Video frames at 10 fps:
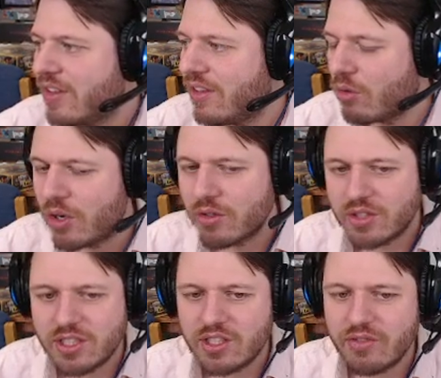rows.
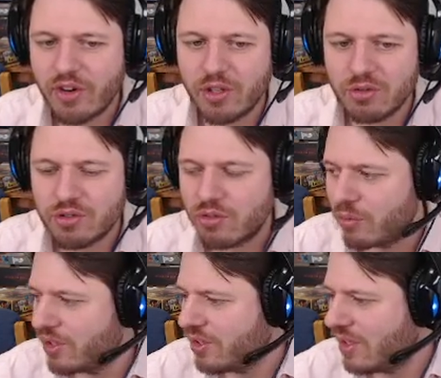This is very useful
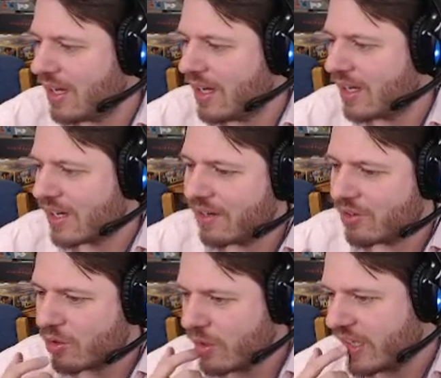when kind of
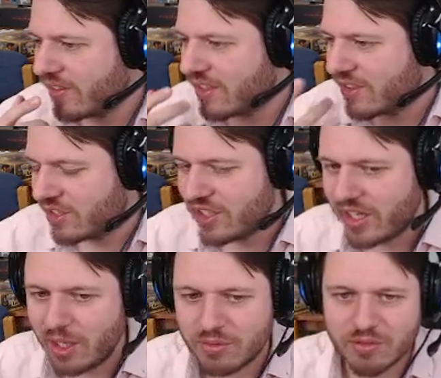creating the
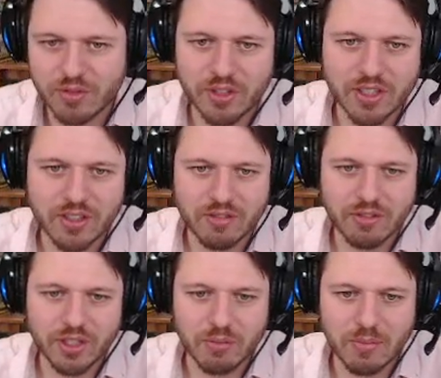setups for
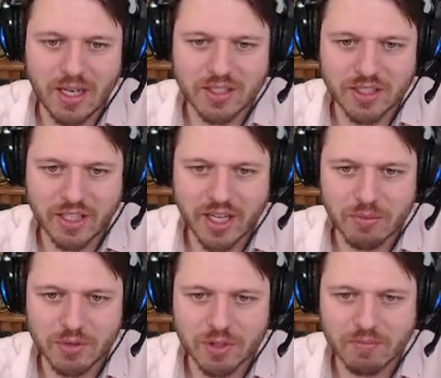your mods and
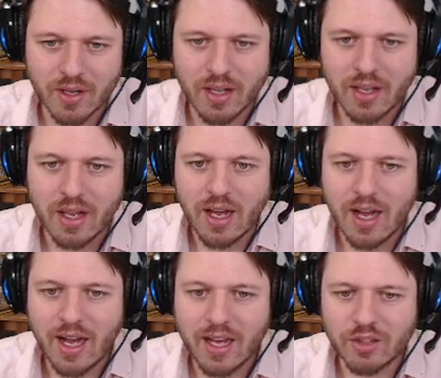games.
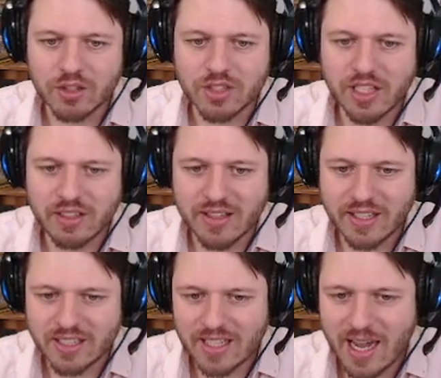You'll see that they
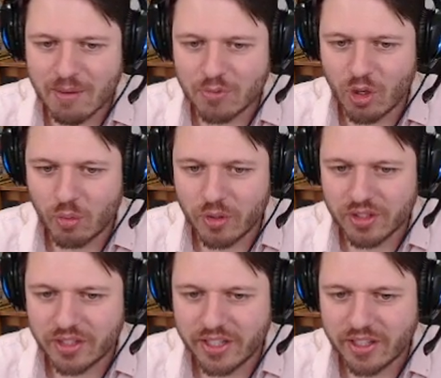snapped all
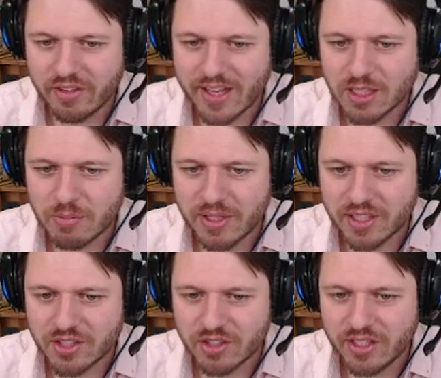weirdly here. That's
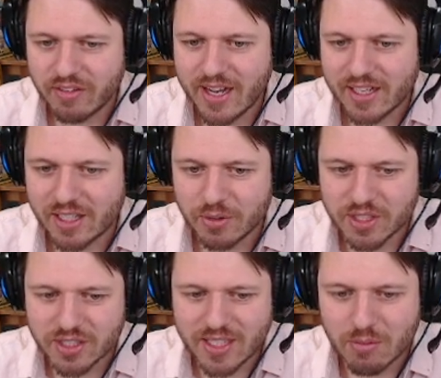because they're interacting with the
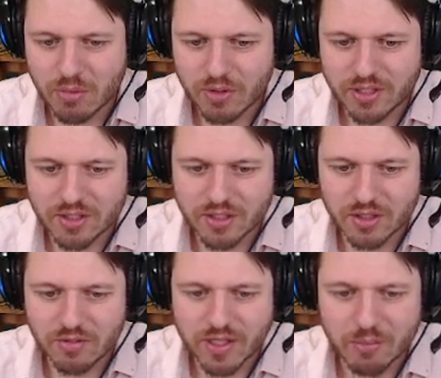snap points. So
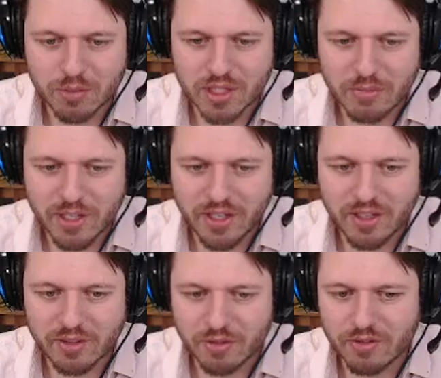if I put them
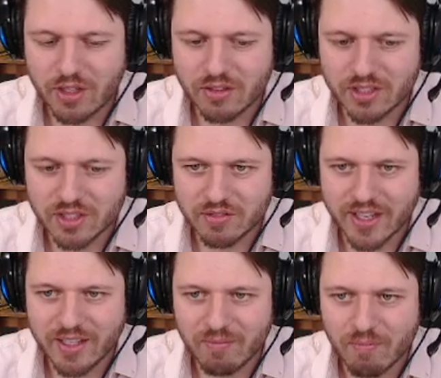here, they'll fall just fine.